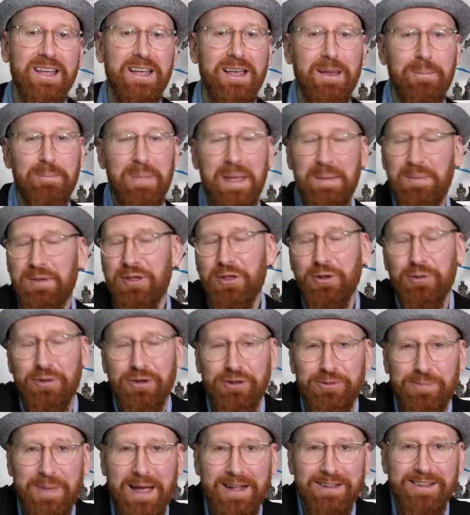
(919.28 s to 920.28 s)
Maybe you're
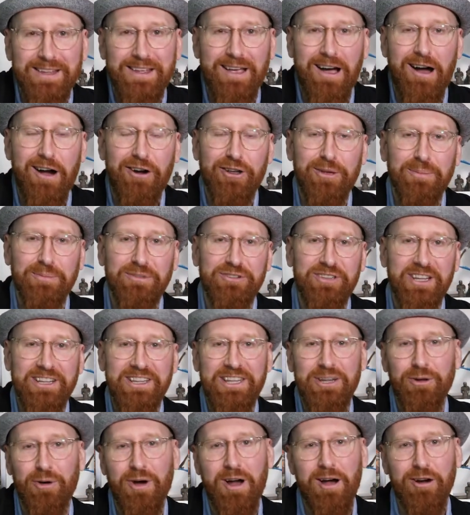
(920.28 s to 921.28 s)
expecting Arkham
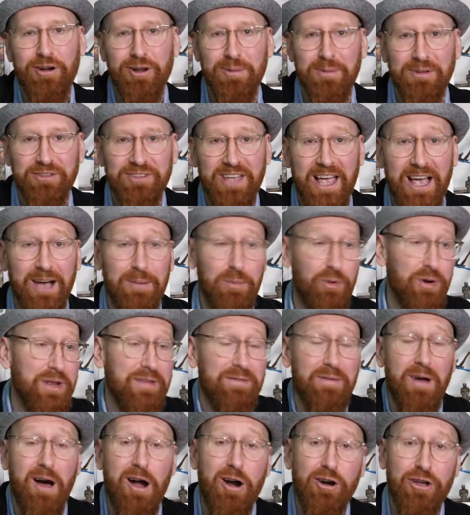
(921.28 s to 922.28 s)
City or Arkham Asylum or
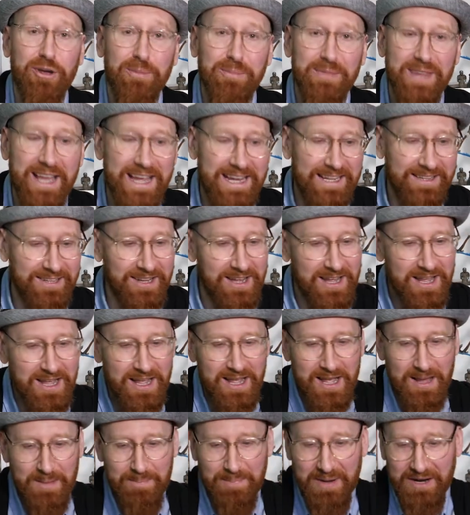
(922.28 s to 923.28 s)
even Arkham Knight,
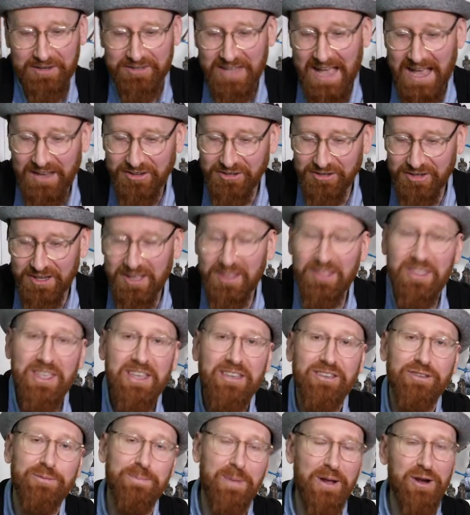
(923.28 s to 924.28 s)
but it's actually the
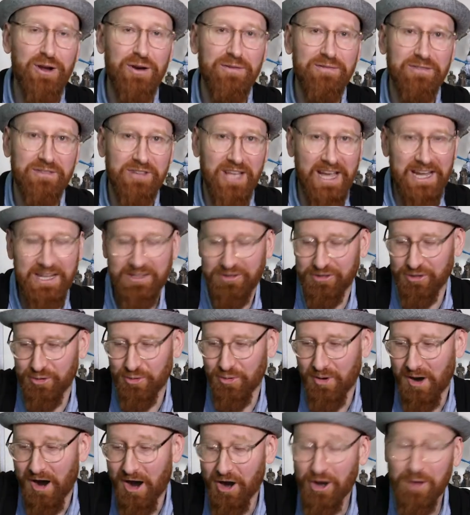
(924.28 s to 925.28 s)
spin-off
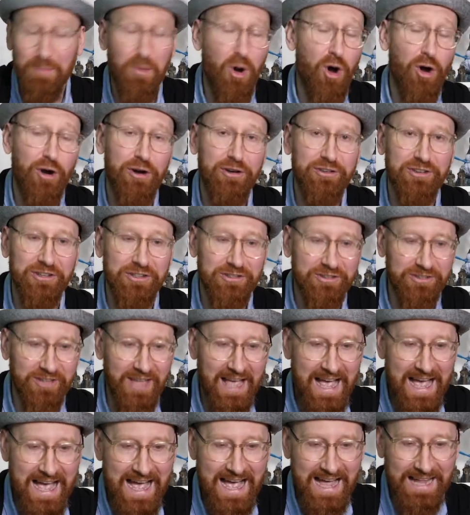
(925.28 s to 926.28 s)
title, Arkham Origins,
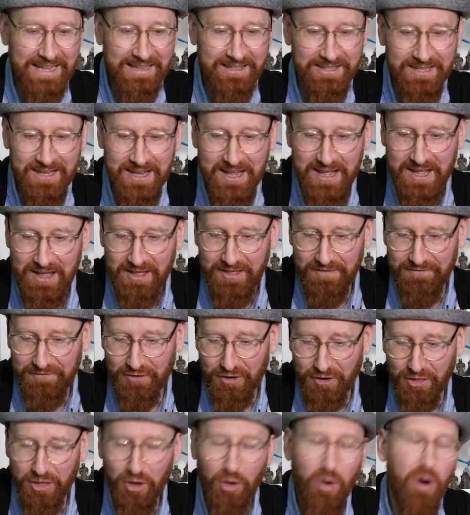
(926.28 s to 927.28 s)
and
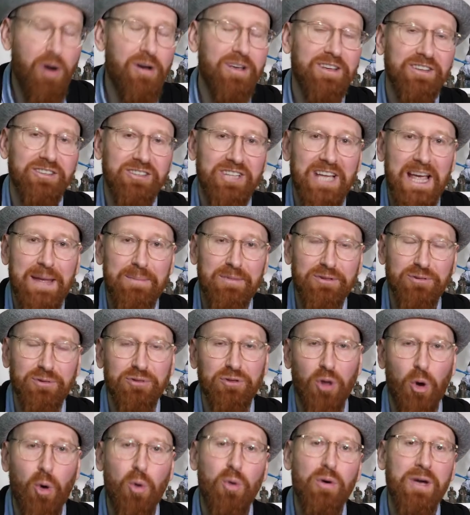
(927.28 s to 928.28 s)
for the longest time this was
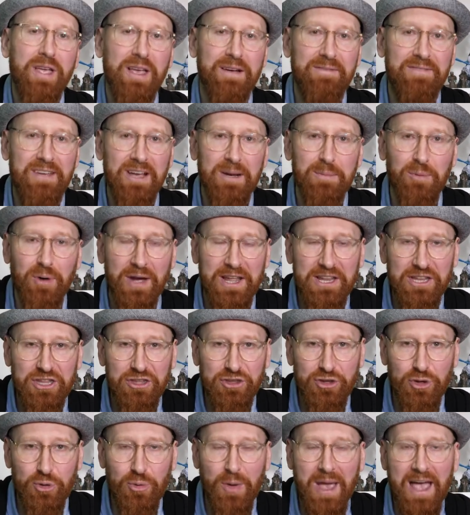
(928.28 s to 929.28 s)
only available in the
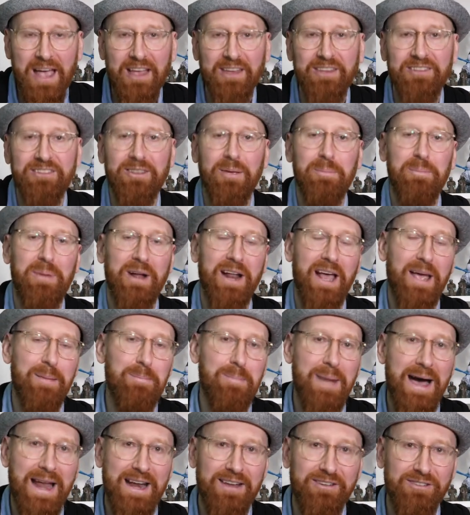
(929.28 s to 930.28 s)
US, but I
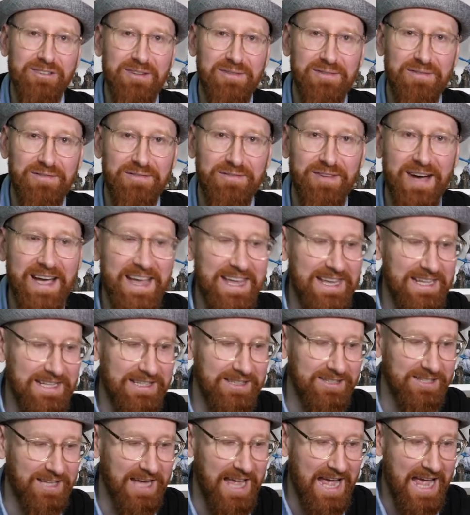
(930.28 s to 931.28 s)
managed to
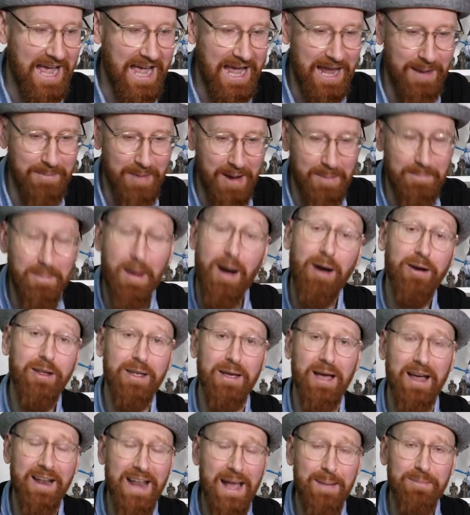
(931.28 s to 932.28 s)
find an
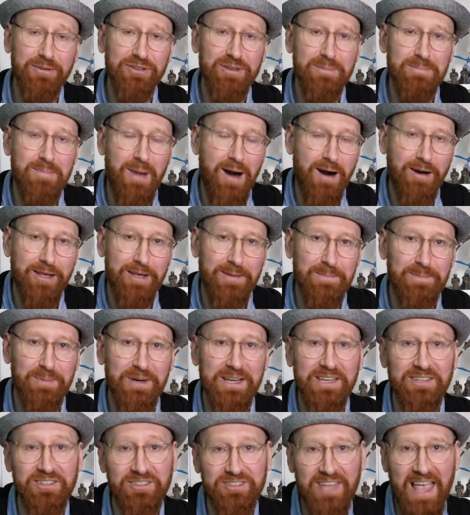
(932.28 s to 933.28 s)
Amazon
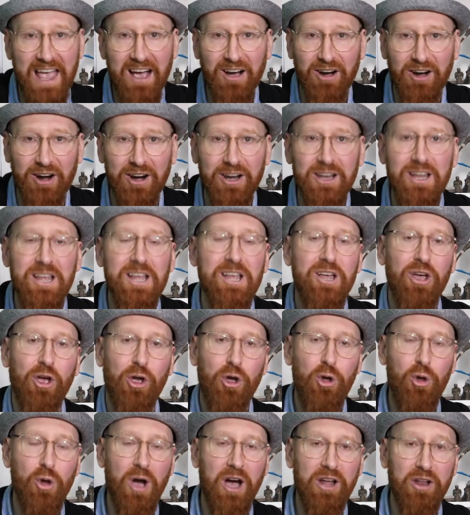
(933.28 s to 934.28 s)
Marketplace seller
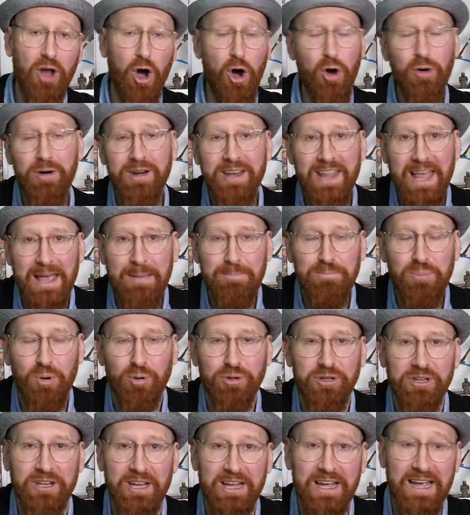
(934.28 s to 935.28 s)
who had already
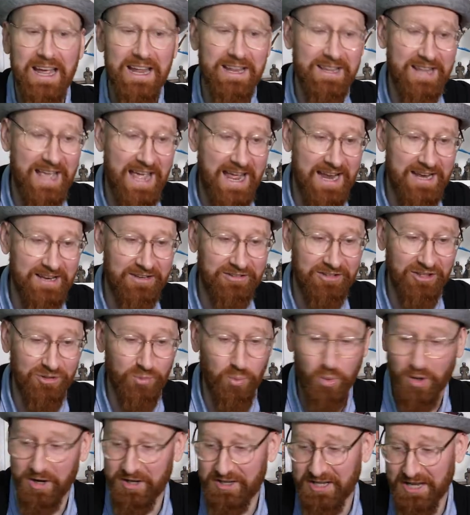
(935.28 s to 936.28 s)
imported it and then just
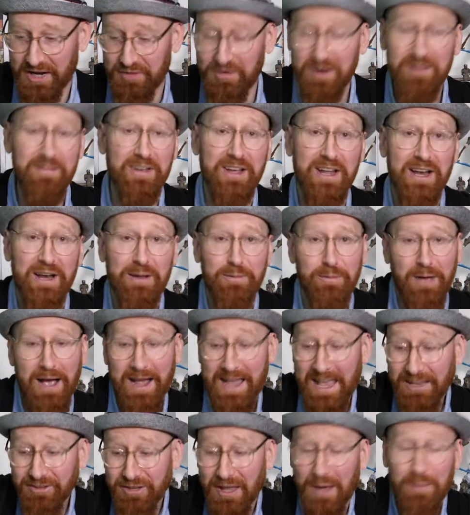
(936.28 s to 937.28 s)
wanted to get rid of it. And I
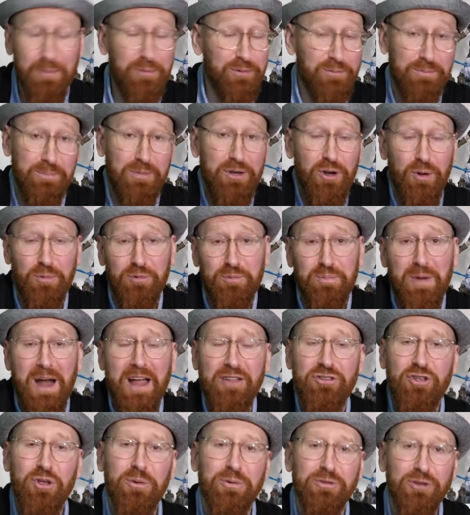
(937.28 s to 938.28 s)
guess it was, it was
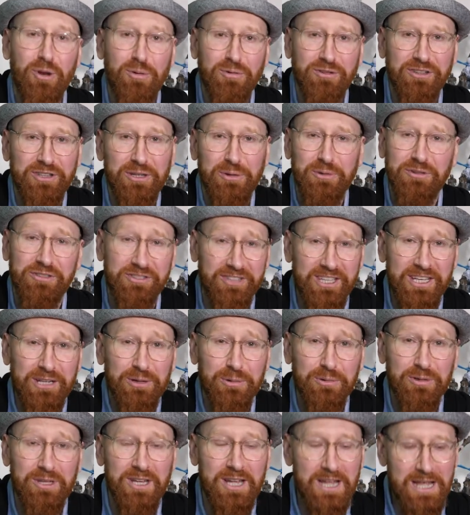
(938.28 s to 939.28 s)
brand new, it was all still
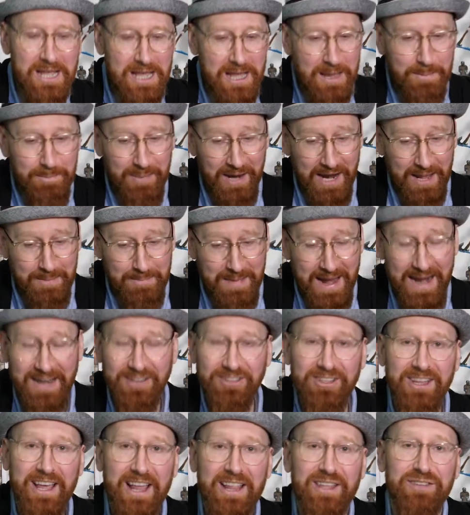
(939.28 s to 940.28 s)
sealed, but I managed
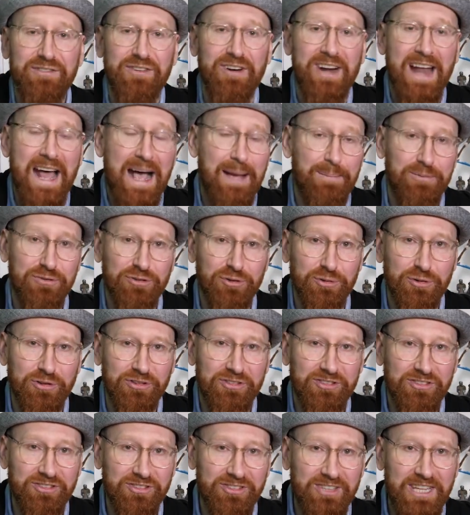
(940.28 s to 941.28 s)
to get this for an absolute
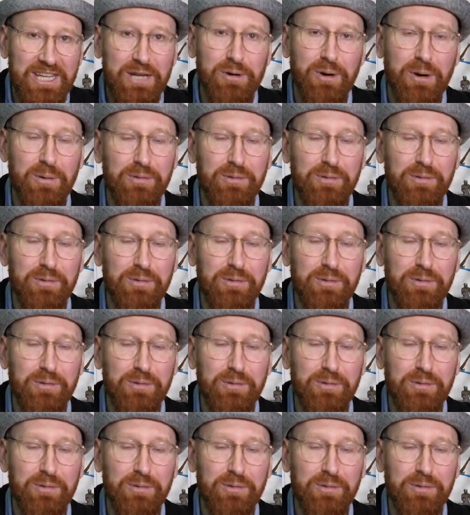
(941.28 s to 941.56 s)
steal.